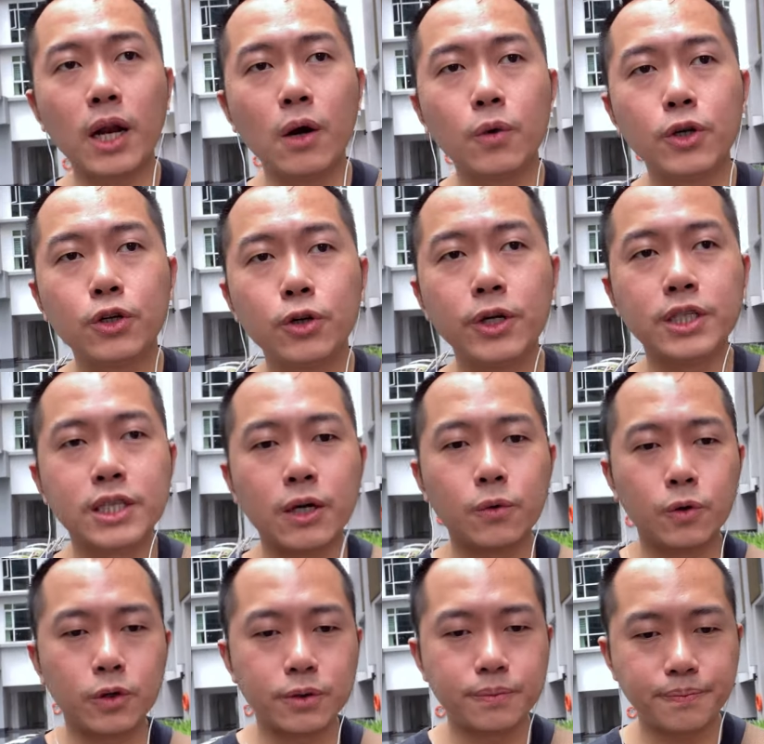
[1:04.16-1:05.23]
I would do is I
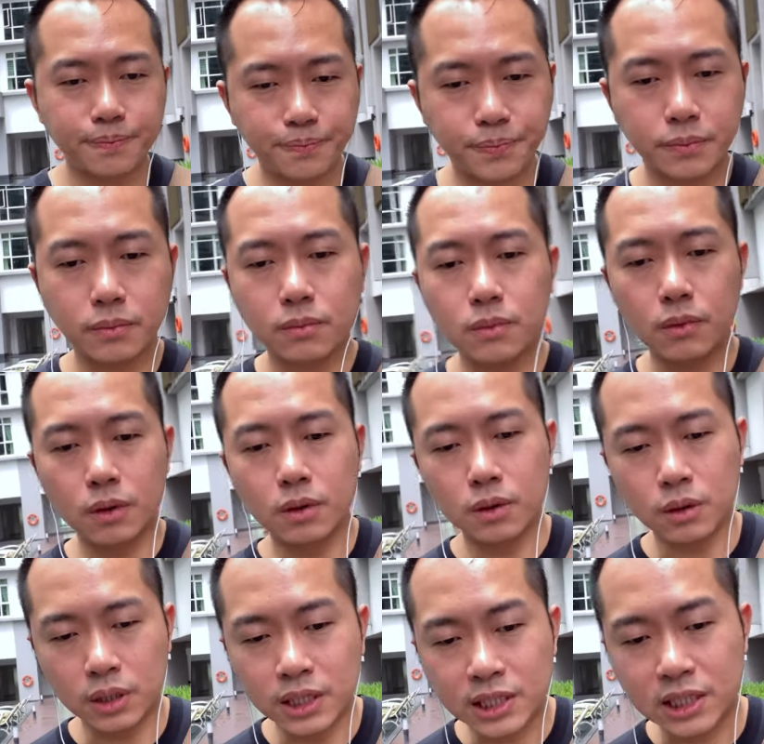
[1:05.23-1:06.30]
would
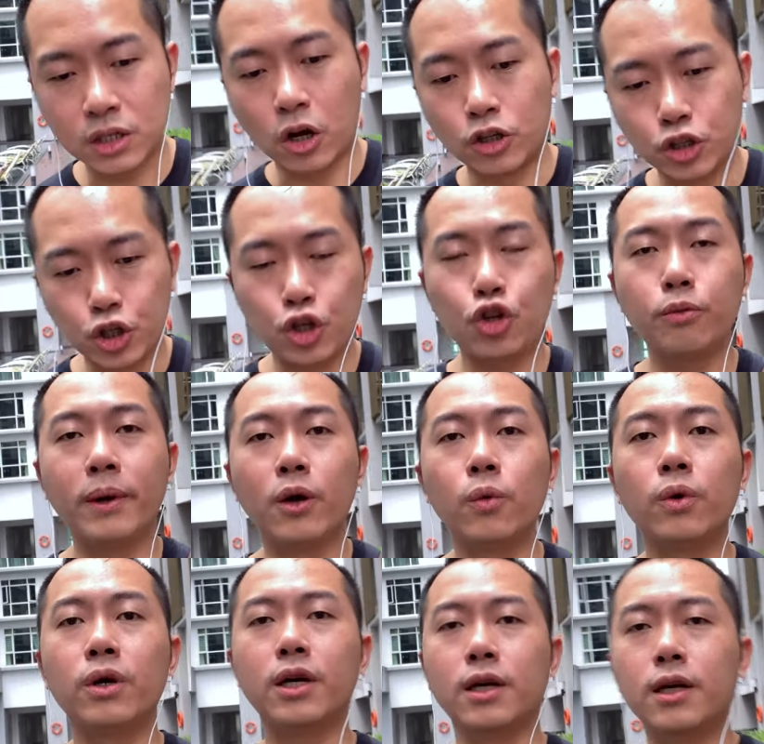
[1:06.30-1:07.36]
just continue my
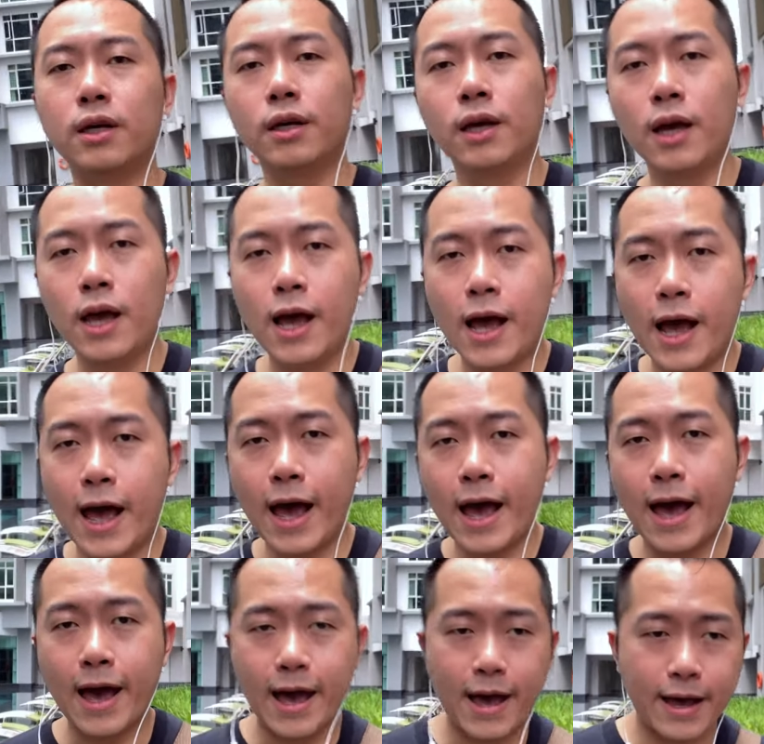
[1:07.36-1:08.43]
work
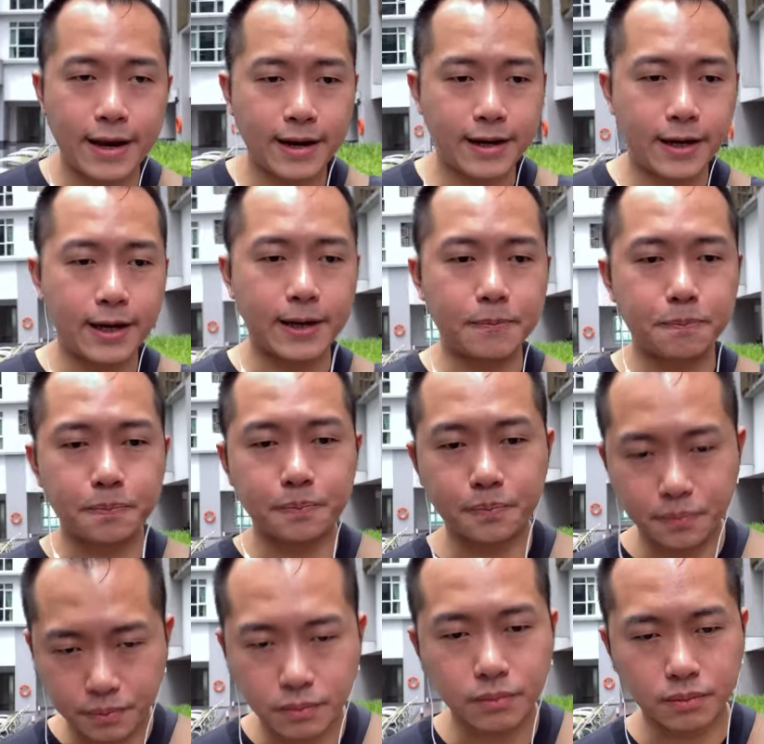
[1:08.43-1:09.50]
and
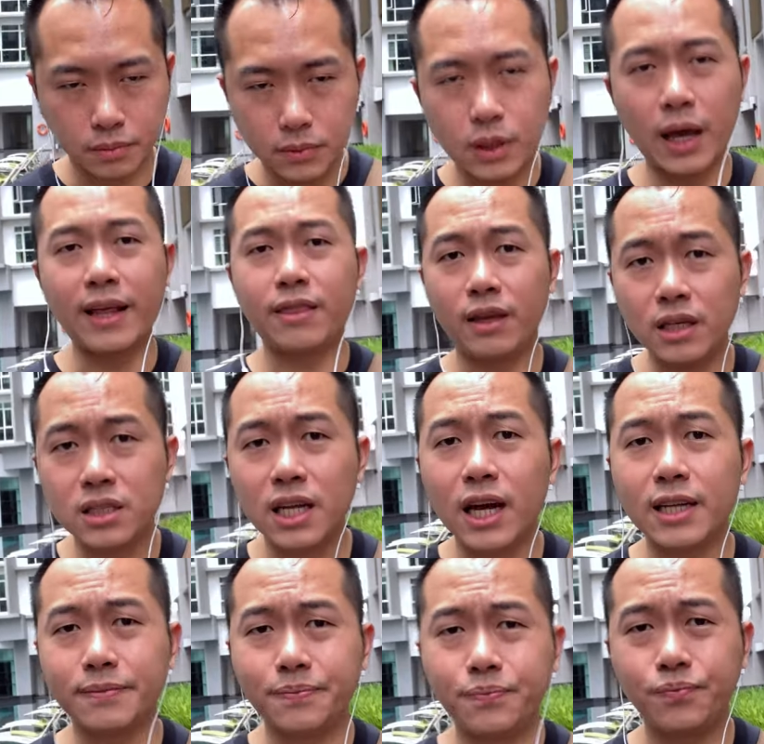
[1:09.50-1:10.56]
get things
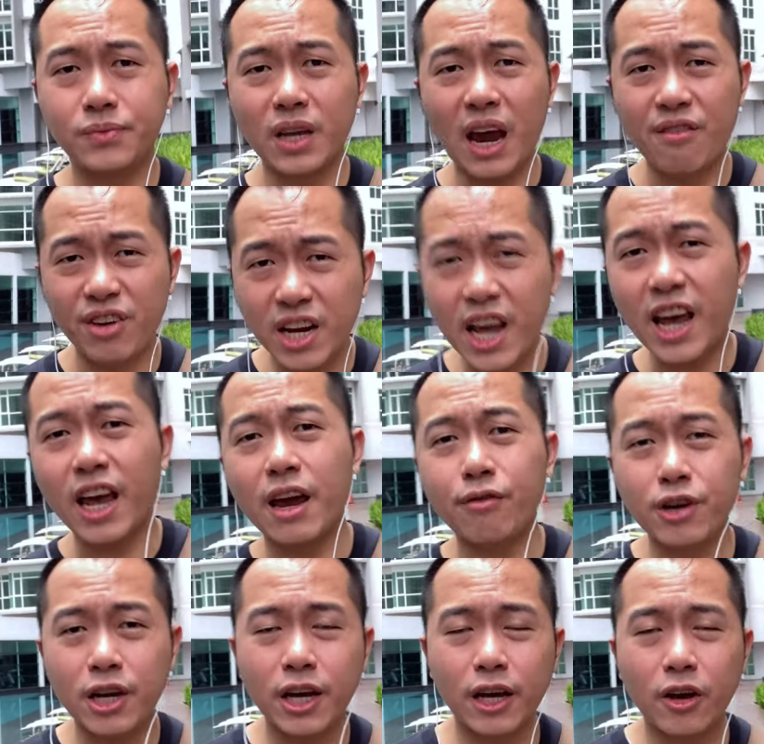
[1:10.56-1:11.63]
done every
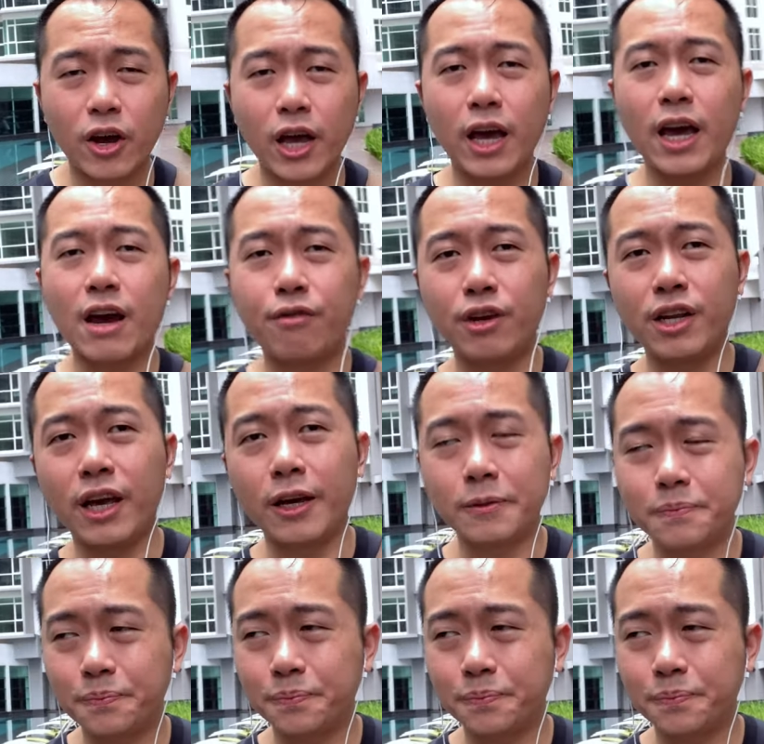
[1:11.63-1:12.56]
day.